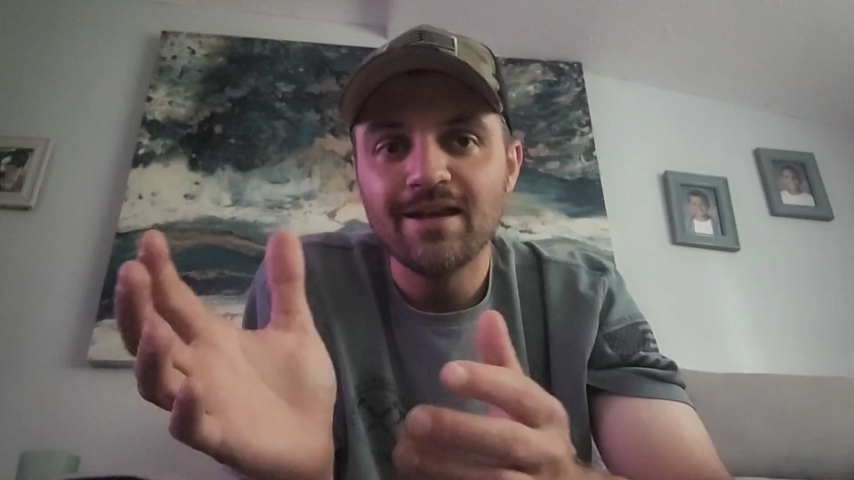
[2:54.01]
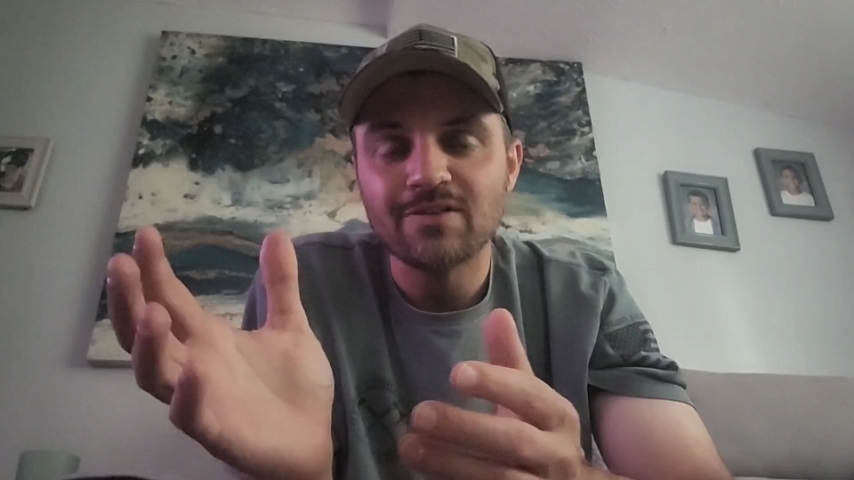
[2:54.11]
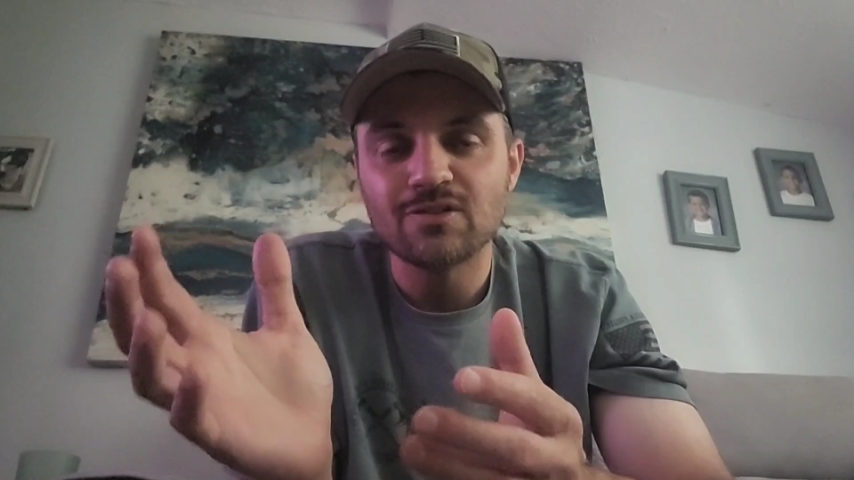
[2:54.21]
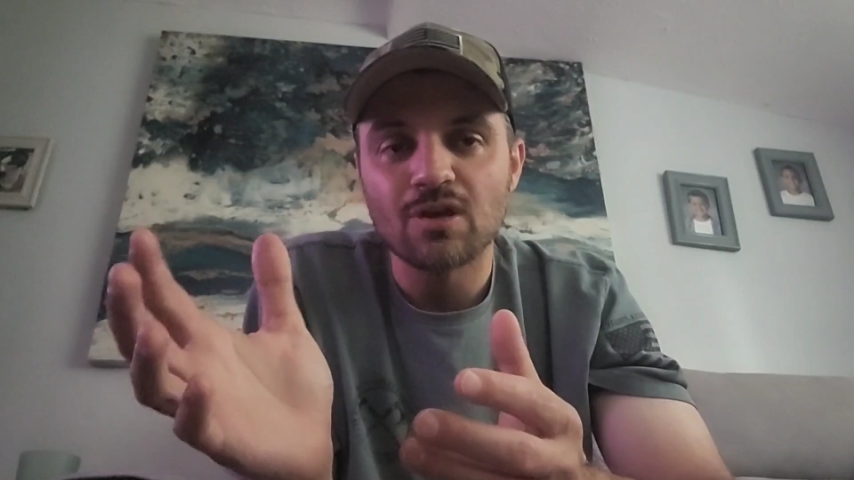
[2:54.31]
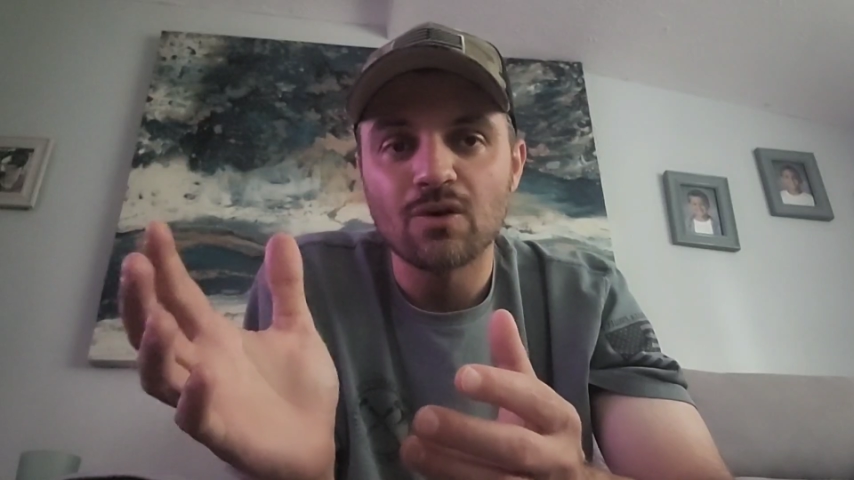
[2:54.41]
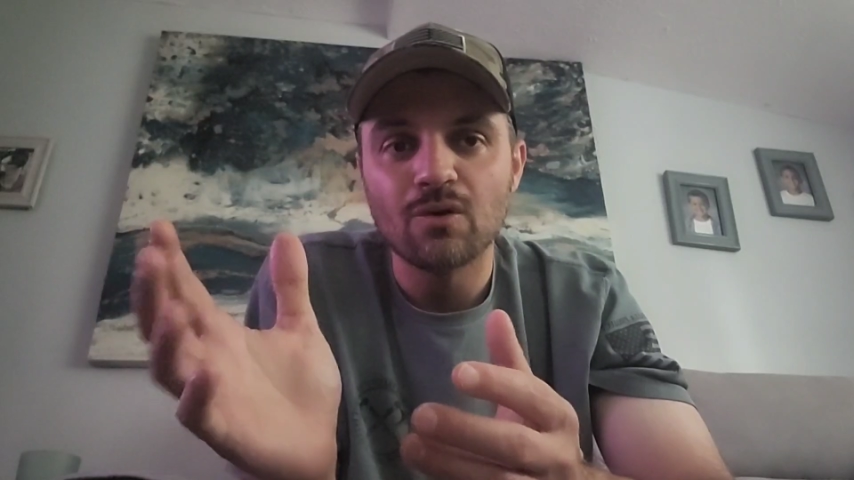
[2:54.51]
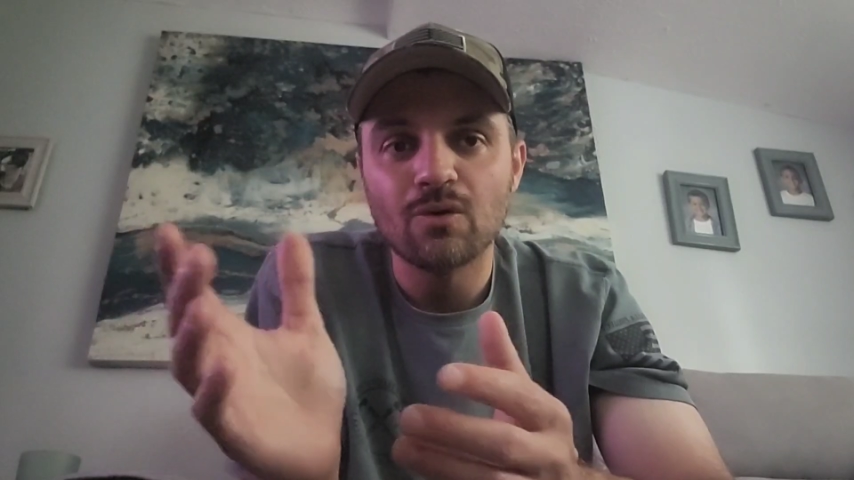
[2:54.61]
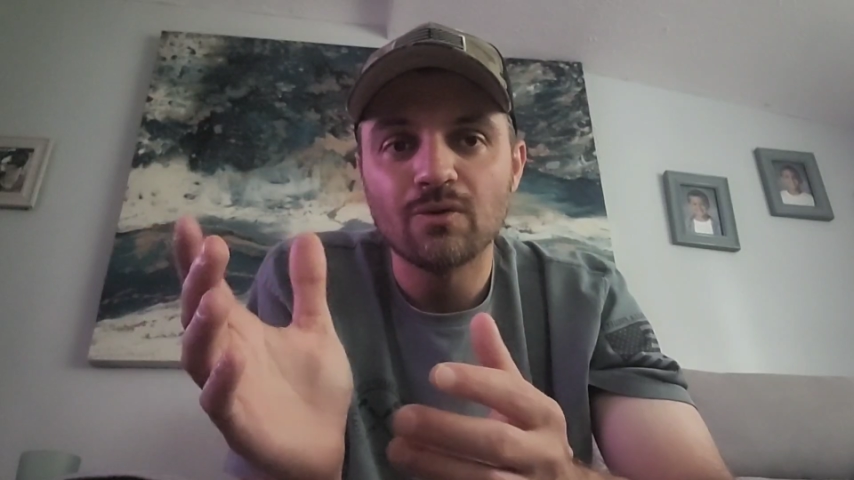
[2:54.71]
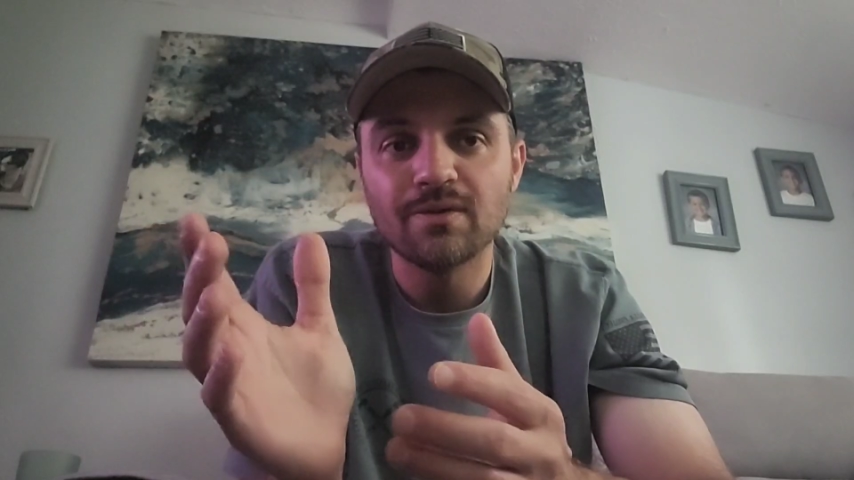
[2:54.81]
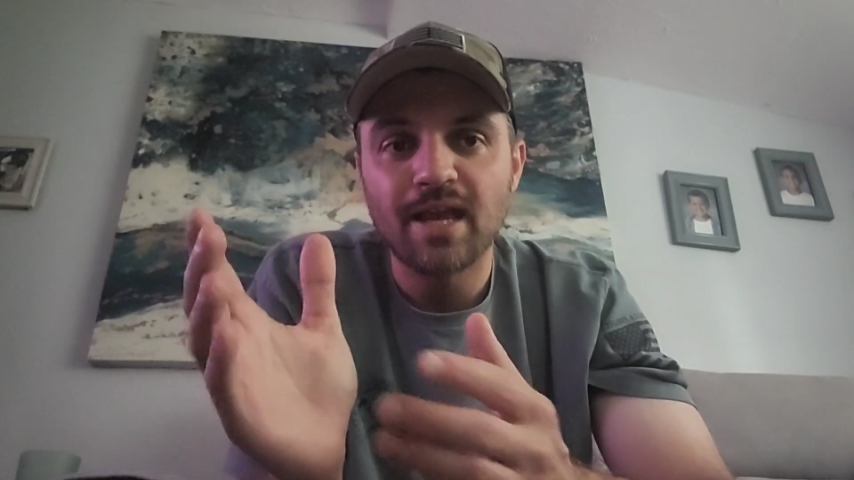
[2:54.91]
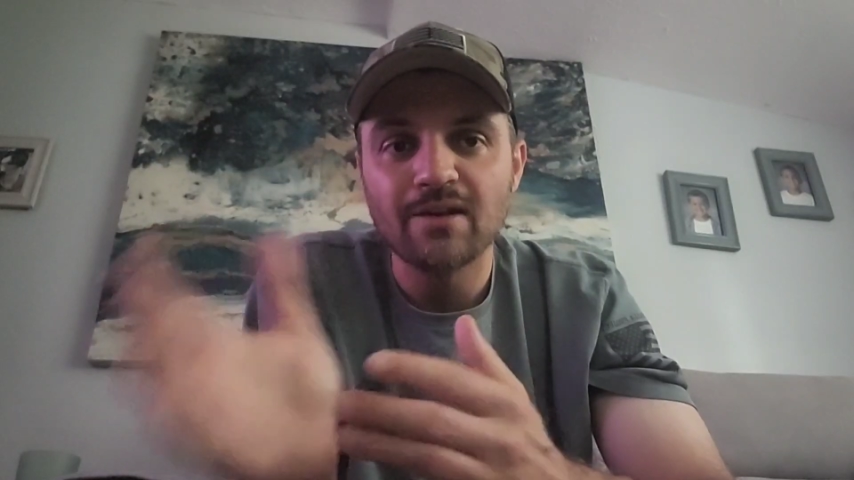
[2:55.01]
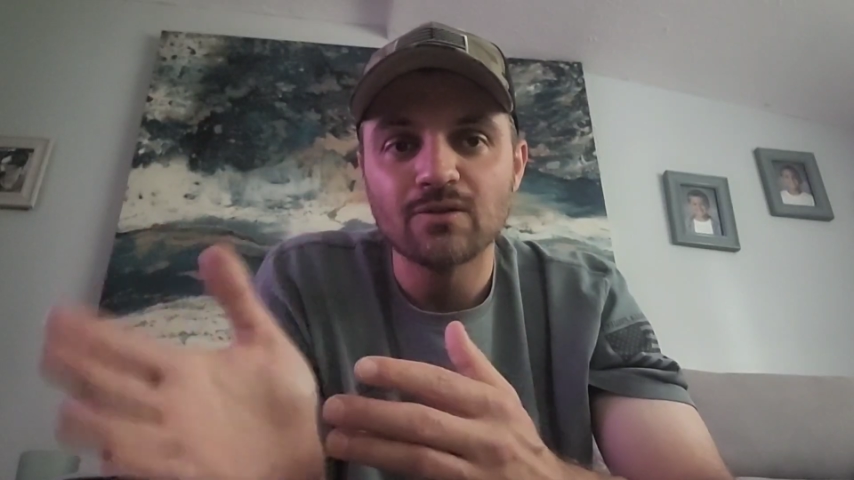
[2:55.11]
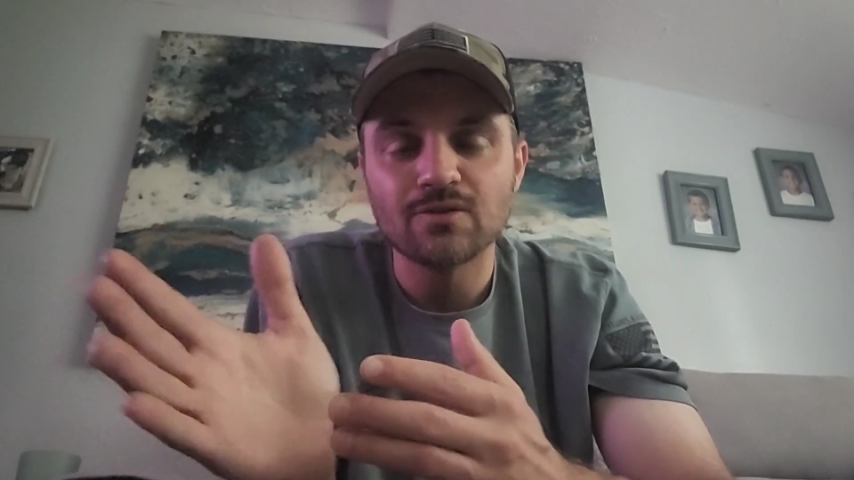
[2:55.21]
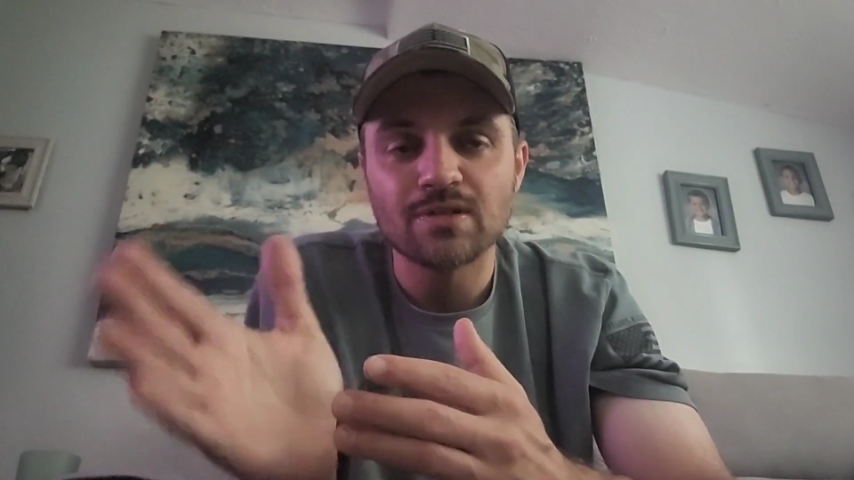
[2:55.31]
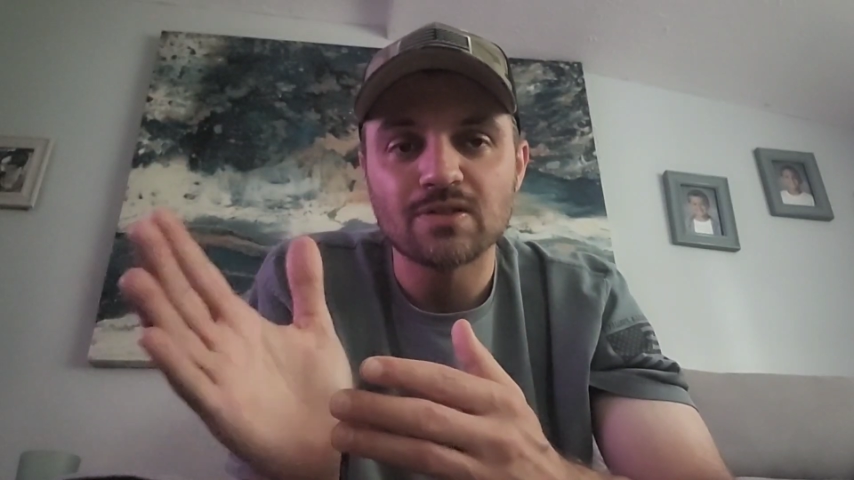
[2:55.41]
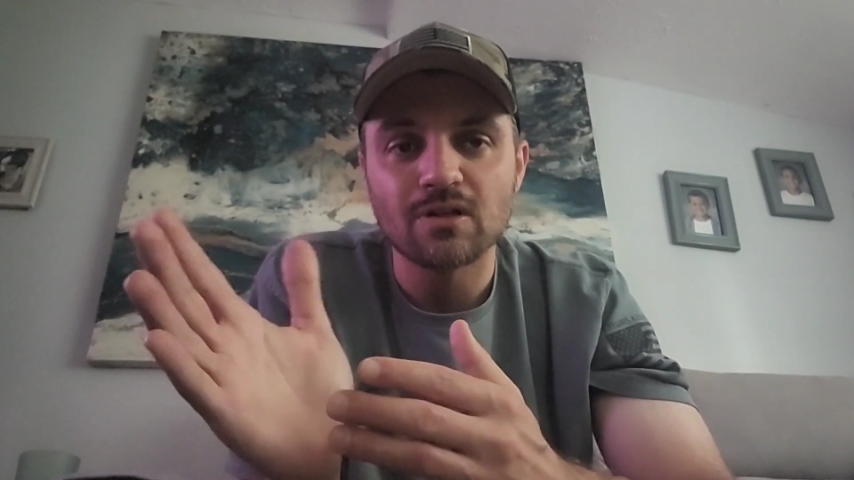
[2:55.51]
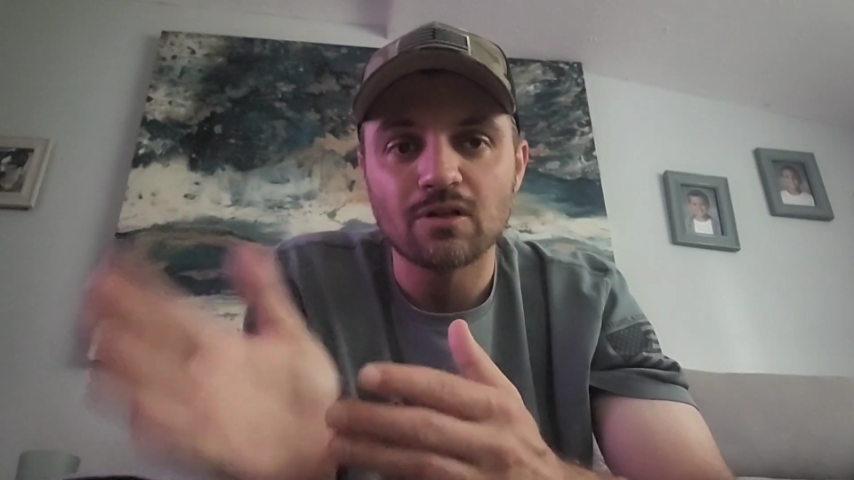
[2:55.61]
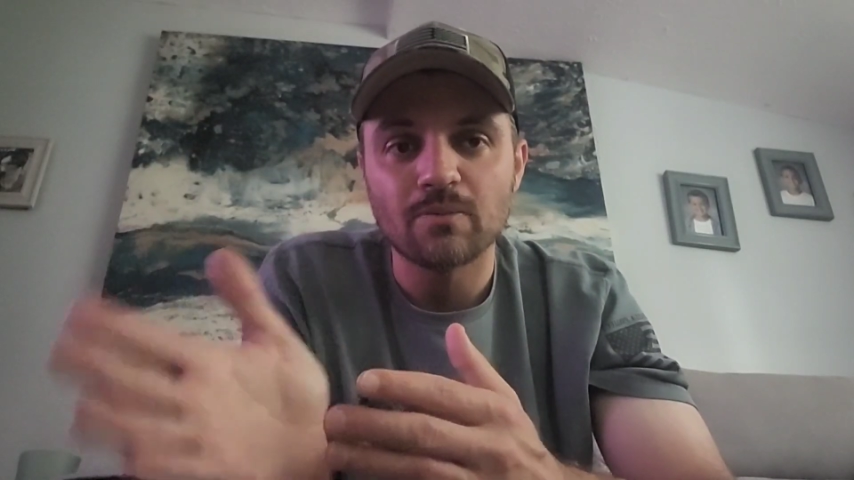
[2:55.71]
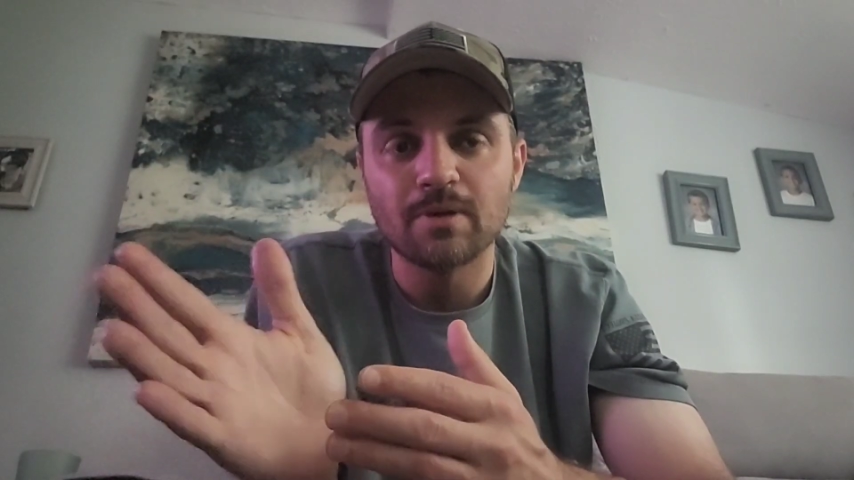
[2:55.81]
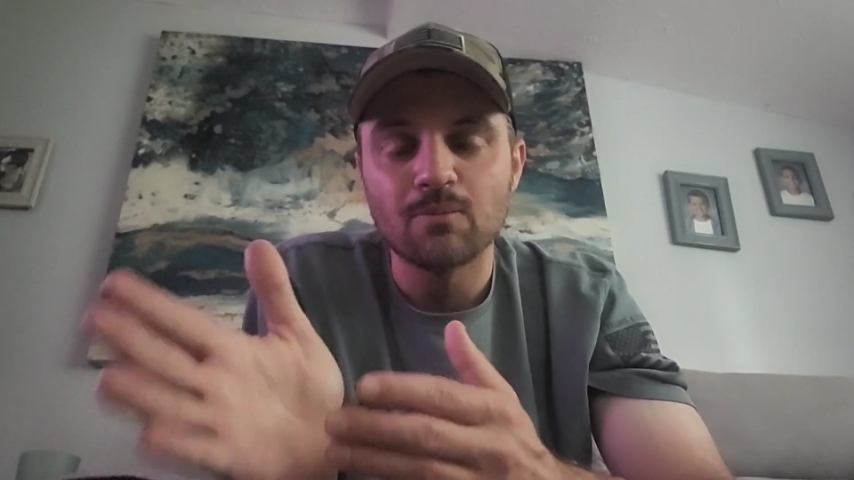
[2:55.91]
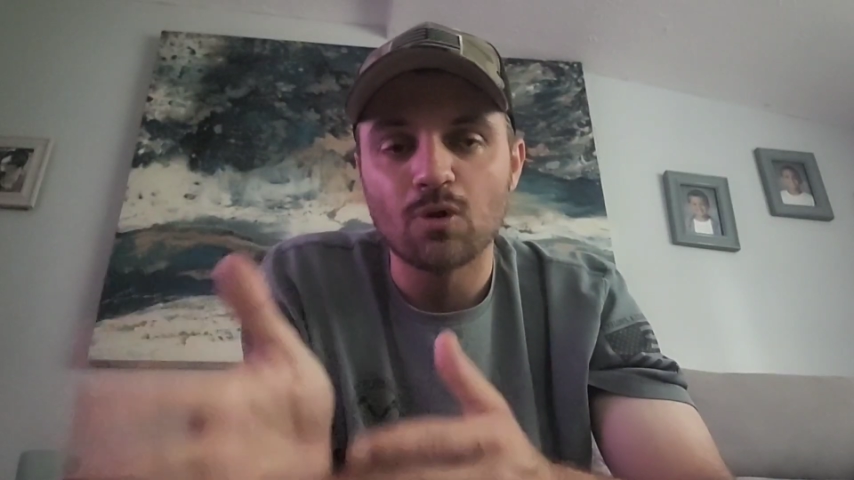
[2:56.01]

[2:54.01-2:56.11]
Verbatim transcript: And so Daniels is a little bit